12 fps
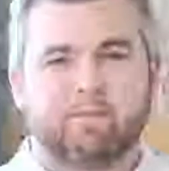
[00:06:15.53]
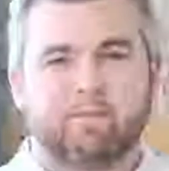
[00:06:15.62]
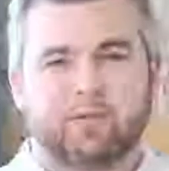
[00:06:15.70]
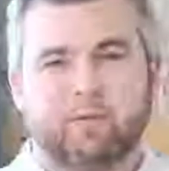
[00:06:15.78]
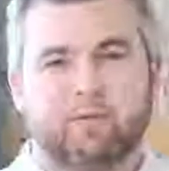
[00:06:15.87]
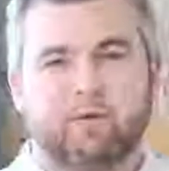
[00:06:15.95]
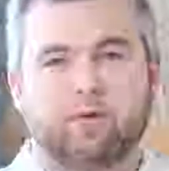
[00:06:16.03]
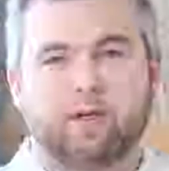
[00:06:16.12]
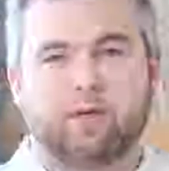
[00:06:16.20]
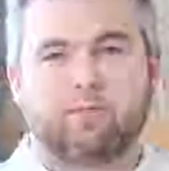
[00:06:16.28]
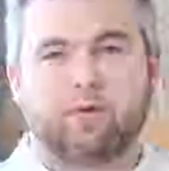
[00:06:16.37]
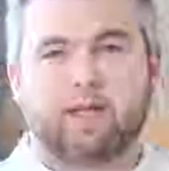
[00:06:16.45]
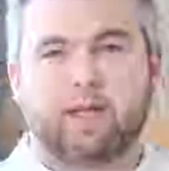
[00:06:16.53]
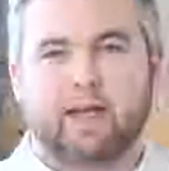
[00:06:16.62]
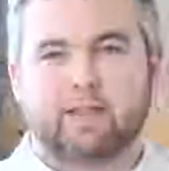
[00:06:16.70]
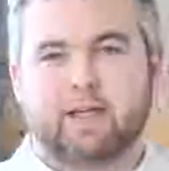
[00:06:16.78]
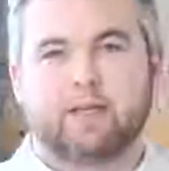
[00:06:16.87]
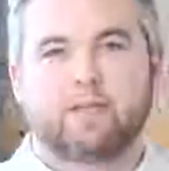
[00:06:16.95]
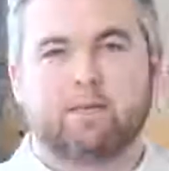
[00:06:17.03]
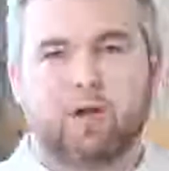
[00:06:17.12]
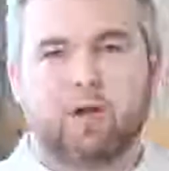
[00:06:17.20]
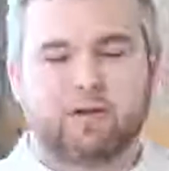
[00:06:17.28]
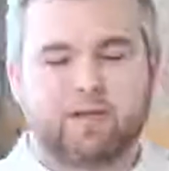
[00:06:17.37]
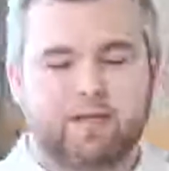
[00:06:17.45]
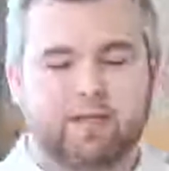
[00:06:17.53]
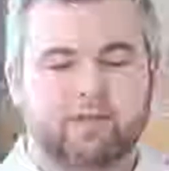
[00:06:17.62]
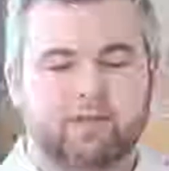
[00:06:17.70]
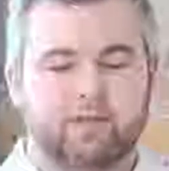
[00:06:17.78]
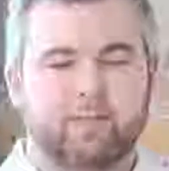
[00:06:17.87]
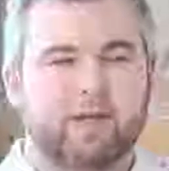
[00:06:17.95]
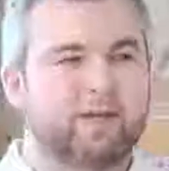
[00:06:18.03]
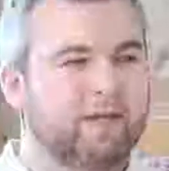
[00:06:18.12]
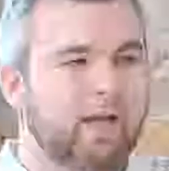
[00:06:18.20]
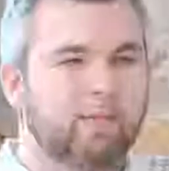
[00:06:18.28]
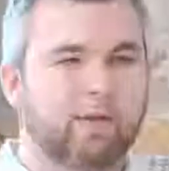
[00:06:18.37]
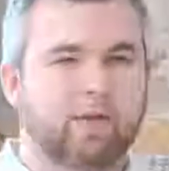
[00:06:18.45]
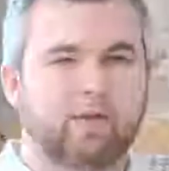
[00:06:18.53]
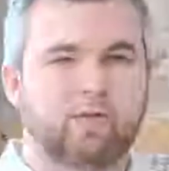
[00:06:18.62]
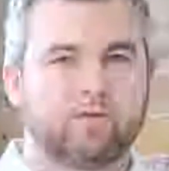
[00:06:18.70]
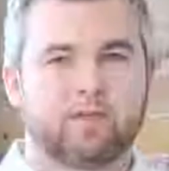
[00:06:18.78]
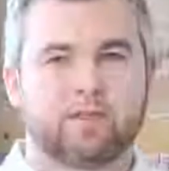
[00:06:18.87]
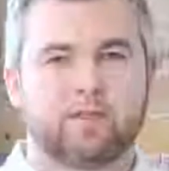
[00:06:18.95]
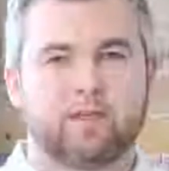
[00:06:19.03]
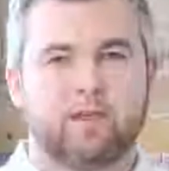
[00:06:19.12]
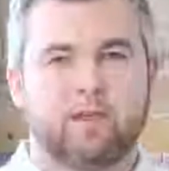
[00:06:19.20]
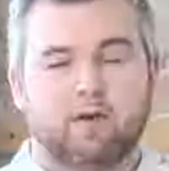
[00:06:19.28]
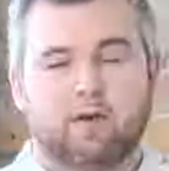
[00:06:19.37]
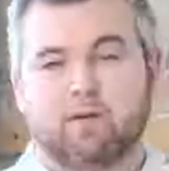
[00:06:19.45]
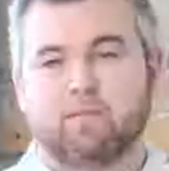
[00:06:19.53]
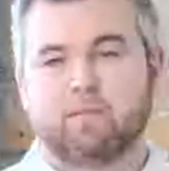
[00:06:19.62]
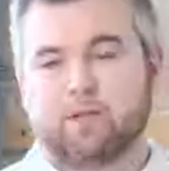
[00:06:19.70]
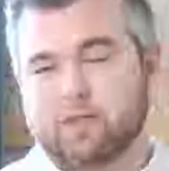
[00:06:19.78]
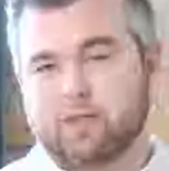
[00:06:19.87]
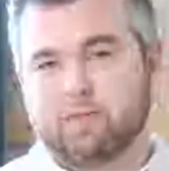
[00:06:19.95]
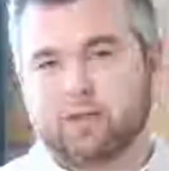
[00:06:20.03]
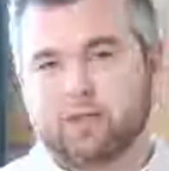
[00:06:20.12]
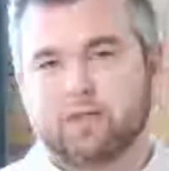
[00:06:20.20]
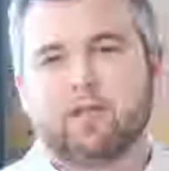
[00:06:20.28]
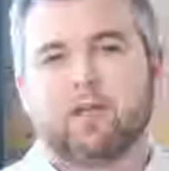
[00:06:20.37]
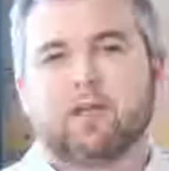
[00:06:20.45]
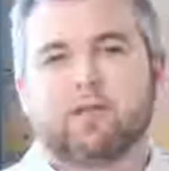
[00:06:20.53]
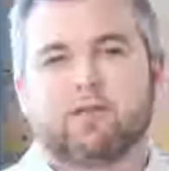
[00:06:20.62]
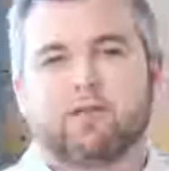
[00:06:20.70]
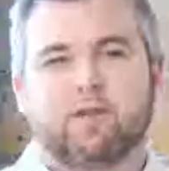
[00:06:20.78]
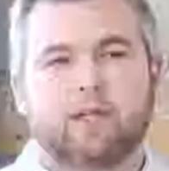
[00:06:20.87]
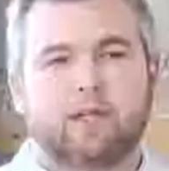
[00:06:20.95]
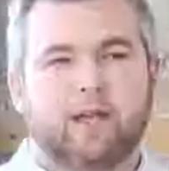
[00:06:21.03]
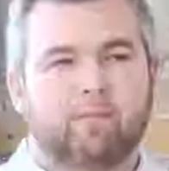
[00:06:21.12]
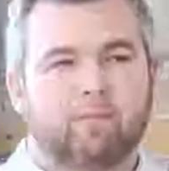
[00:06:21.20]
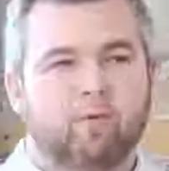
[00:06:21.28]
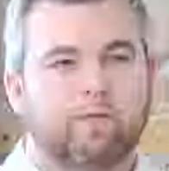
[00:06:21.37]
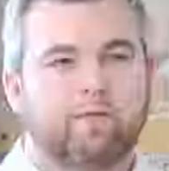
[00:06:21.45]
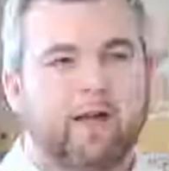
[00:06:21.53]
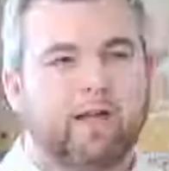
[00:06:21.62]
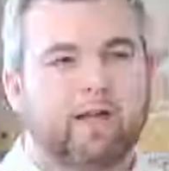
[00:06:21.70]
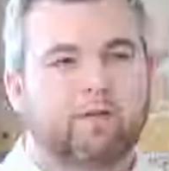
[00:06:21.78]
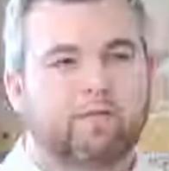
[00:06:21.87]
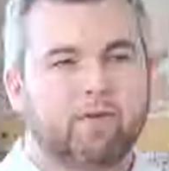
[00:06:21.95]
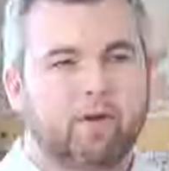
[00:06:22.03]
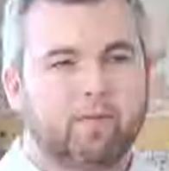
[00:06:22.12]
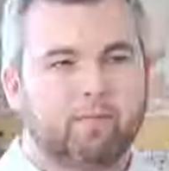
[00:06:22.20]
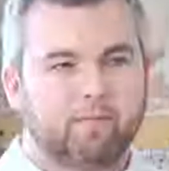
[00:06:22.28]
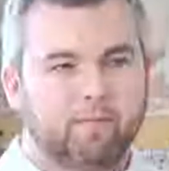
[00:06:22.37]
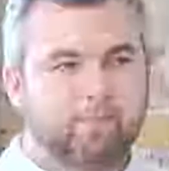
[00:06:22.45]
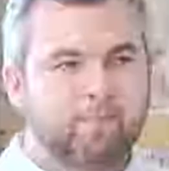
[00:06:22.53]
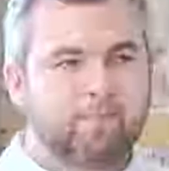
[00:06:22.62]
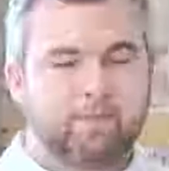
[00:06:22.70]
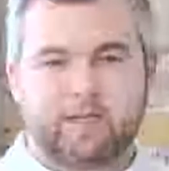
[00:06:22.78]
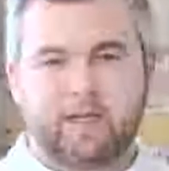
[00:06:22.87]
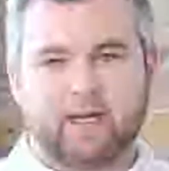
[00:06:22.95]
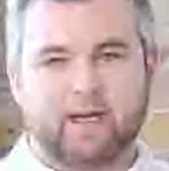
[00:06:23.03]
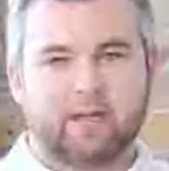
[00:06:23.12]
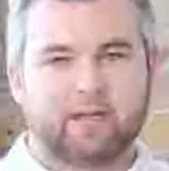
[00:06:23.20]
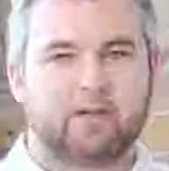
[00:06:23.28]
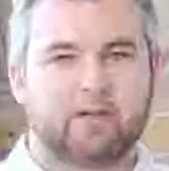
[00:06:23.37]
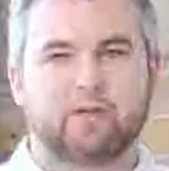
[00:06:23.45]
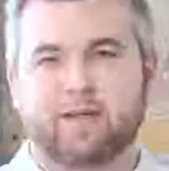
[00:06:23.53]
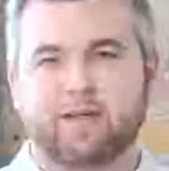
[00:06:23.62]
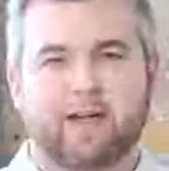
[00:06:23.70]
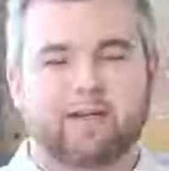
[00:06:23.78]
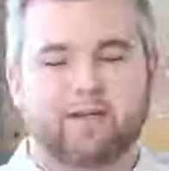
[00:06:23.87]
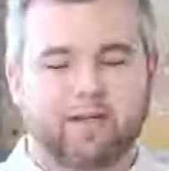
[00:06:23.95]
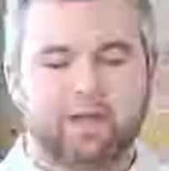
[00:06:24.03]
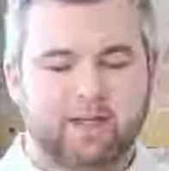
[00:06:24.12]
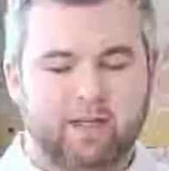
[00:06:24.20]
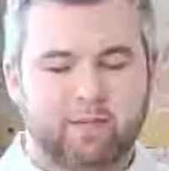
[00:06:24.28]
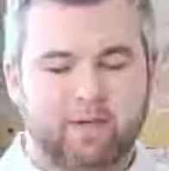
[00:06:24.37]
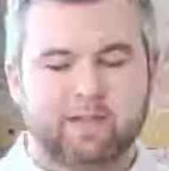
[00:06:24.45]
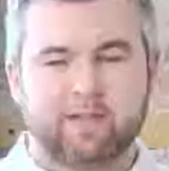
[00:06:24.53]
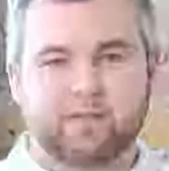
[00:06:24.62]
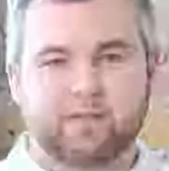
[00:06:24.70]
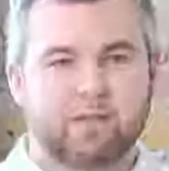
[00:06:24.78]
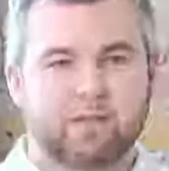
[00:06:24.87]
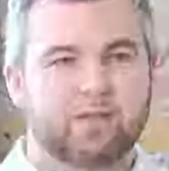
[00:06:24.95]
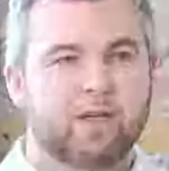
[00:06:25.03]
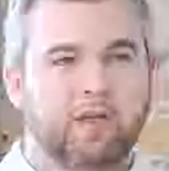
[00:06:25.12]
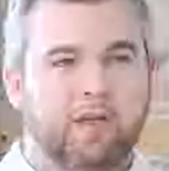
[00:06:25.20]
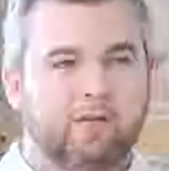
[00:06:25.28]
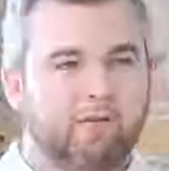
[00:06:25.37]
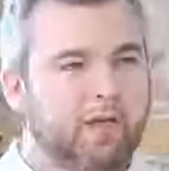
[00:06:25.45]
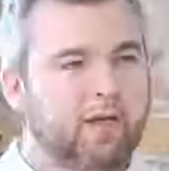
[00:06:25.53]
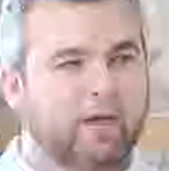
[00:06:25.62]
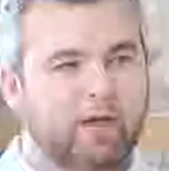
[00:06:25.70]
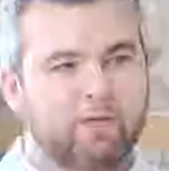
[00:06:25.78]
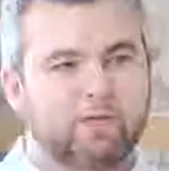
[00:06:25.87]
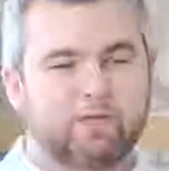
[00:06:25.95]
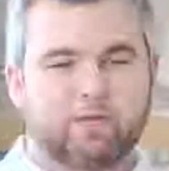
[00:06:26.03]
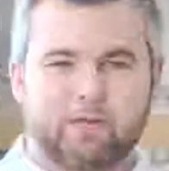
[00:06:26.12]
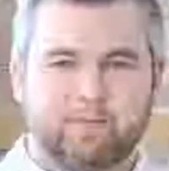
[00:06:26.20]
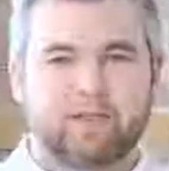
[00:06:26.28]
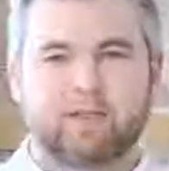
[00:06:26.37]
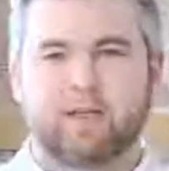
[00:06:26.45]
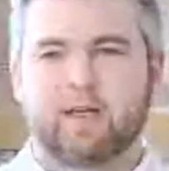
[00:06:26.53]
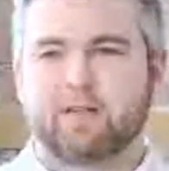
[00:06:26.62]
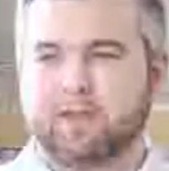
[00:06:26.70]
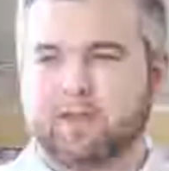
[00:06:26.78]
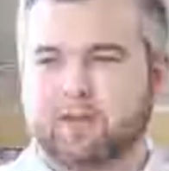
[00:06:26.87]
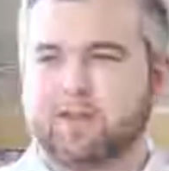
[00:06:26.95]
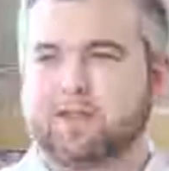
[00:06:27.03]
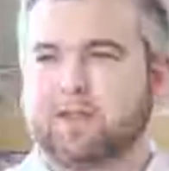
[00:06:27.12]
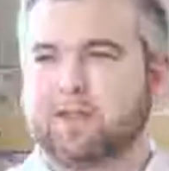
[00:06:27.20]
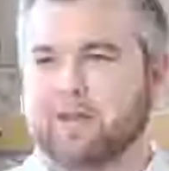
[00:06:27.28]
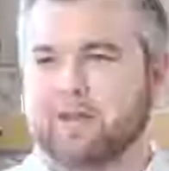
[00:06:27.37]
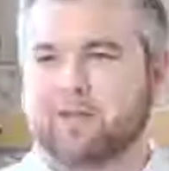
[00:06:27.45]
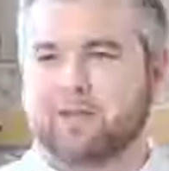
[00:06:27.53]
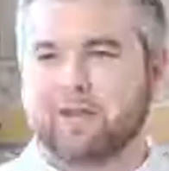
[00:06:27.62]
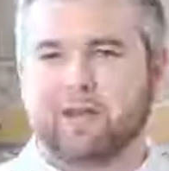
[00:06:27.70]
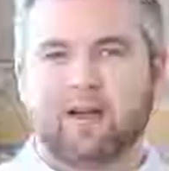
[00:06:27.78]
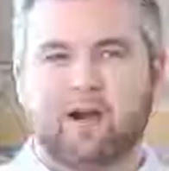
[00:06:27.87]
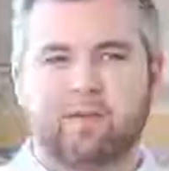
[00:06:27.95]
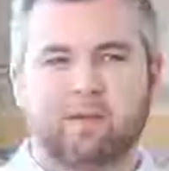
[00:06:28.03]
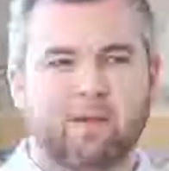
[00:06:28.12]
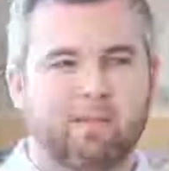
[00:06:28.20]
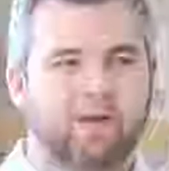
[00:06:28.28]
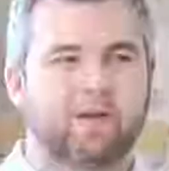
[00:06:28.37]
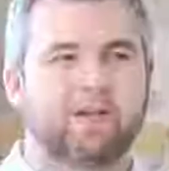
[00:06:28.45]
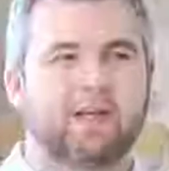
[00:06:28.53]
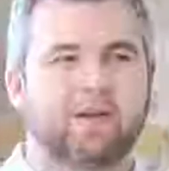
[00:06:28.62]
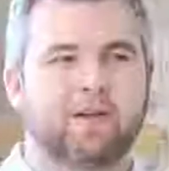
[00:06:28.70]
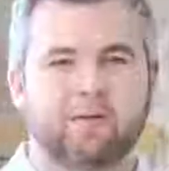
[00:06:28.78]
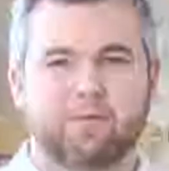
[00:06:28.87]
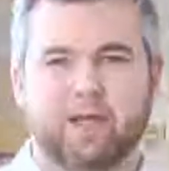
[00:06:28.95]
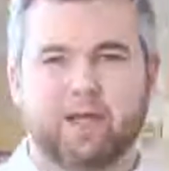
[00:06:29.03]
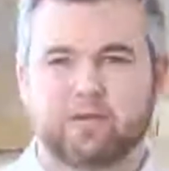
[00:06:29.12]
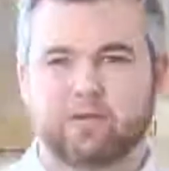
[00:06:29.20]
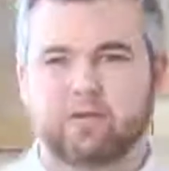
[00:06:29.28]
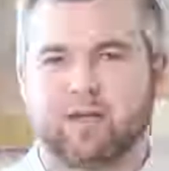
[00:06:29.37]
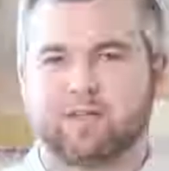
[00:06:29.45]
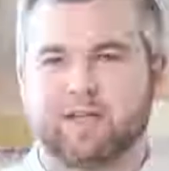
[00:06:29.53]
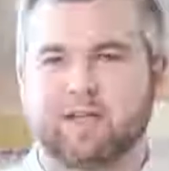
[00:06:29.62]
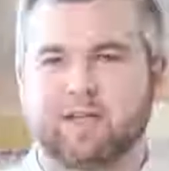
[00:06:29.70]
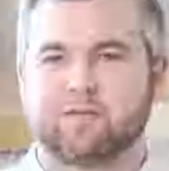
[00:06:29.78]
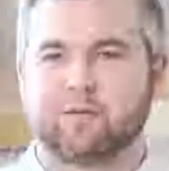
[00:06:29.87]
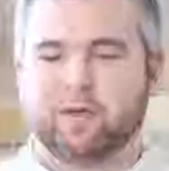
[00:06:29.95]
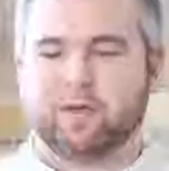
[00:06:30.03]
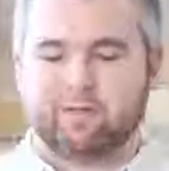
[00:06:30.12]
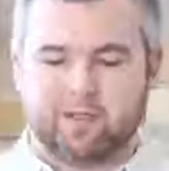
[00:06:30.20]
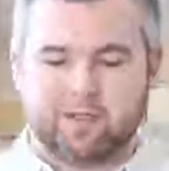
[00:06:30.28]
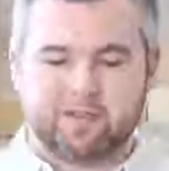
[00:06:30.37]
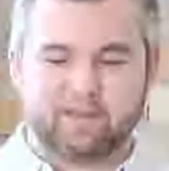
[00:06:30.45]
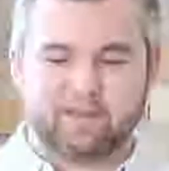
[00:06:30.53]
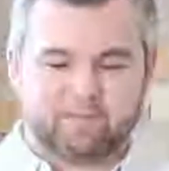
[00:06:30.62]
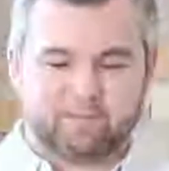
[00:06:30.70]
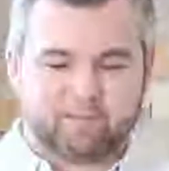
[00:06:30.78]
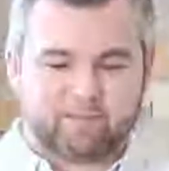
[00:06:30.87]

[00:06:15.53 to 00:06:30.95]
So we work in really that data democratization space and helping users or consumers to really get more value from the data that they're transacting on a daily basis, which when we kind of go through some of these slides, I think you'll see the alarming amount of data that we actually transact through our devices.